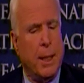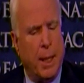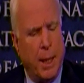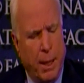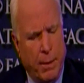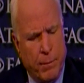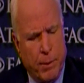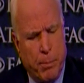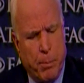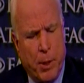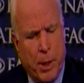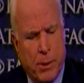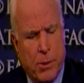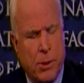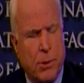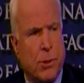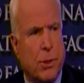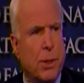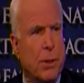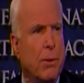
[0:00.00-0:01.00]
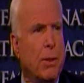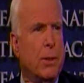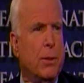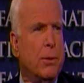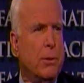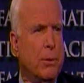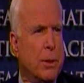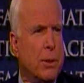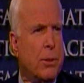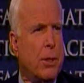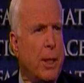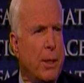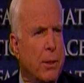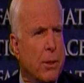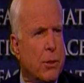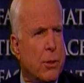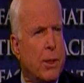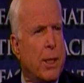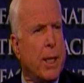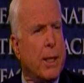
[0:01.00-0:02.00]
Have the president
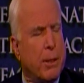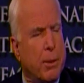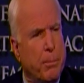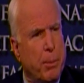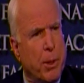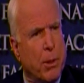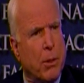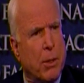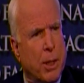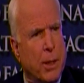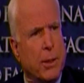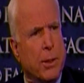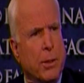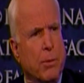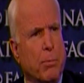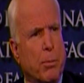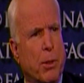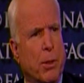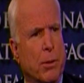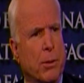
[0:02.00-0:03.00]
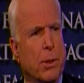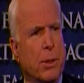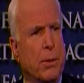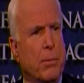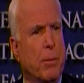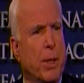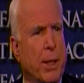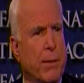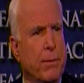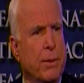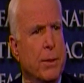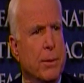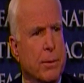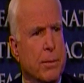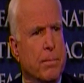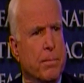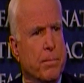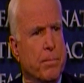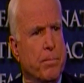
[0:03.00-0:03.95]
take the Bill Clinton approach, in my view.